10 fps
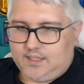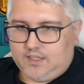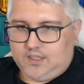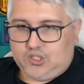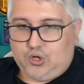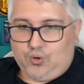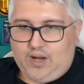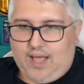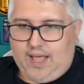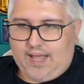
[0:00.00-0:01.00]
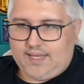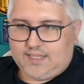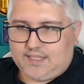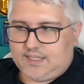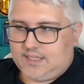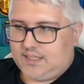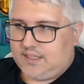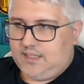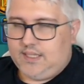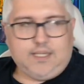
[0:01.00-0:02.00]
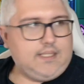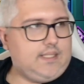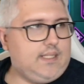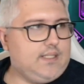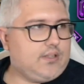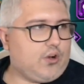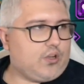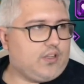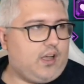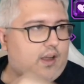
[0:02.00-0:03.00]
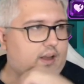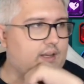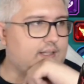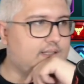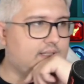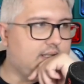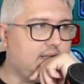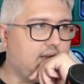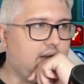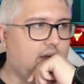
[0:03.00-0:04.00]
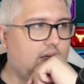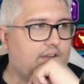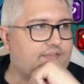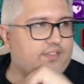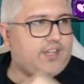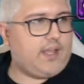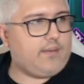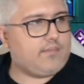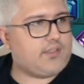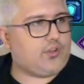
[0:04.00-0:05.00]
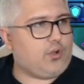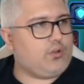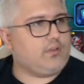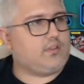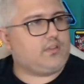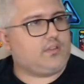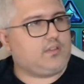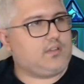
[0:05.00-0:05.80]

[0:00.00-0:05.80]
So guys, this is our tier list of gemstones.